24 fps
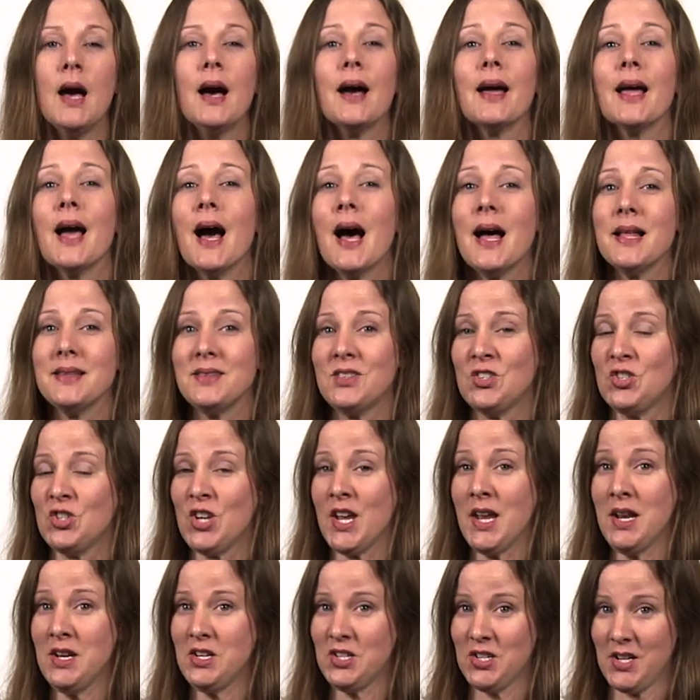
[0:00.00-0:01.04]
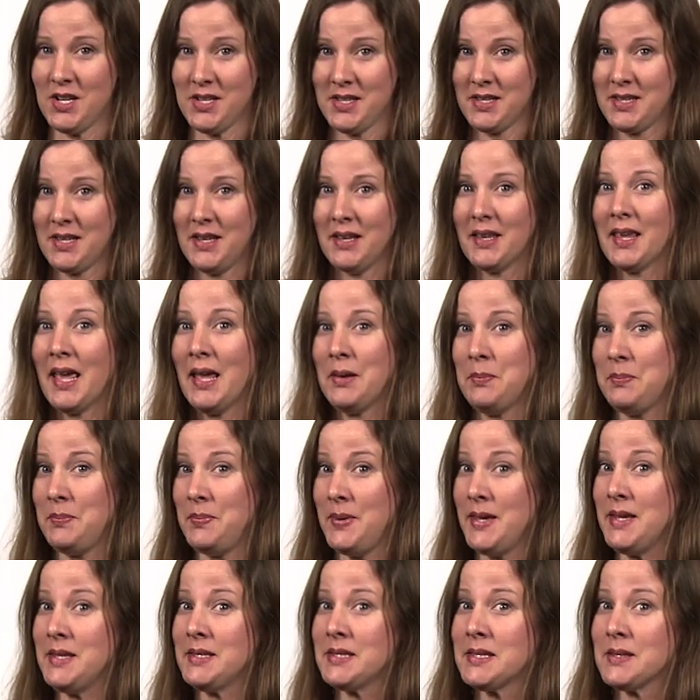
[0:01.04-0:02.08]
God's changes can
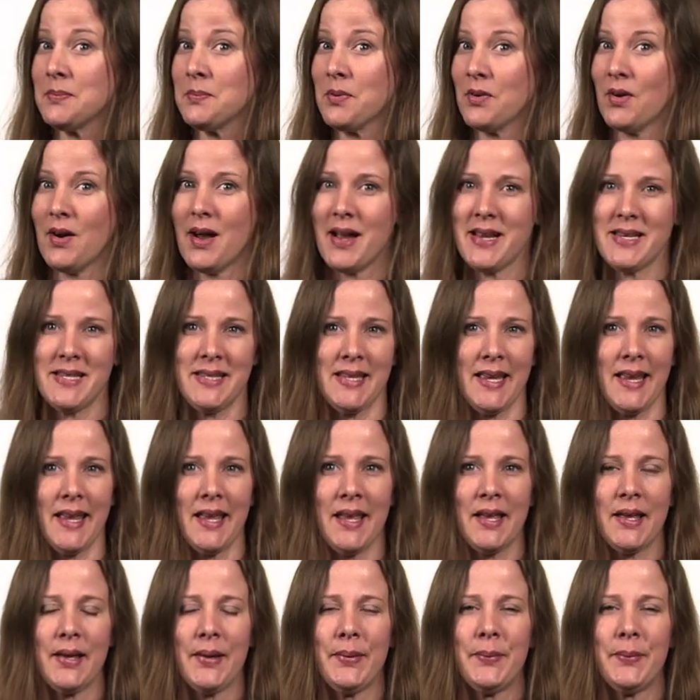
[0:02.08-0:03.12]
be surprising.